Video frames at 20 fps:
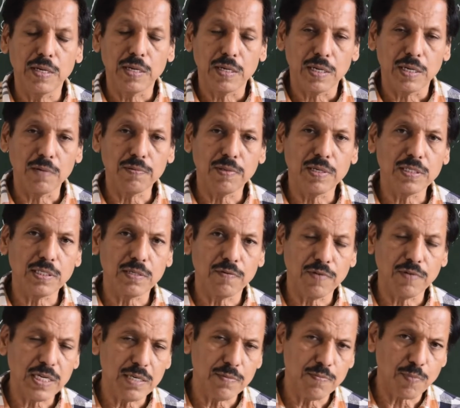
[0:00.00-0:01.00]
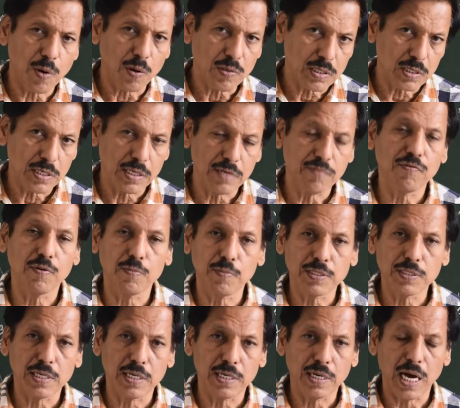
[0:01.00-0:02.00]
Now there is a very important
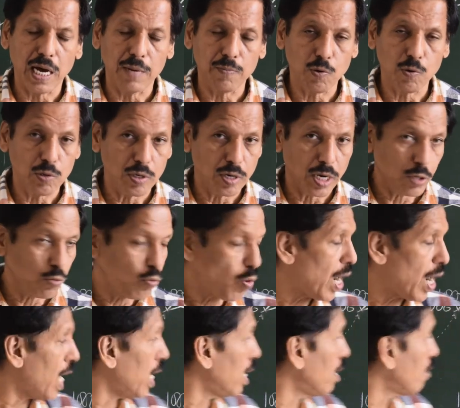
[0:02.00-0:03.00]
information I'm going to acquire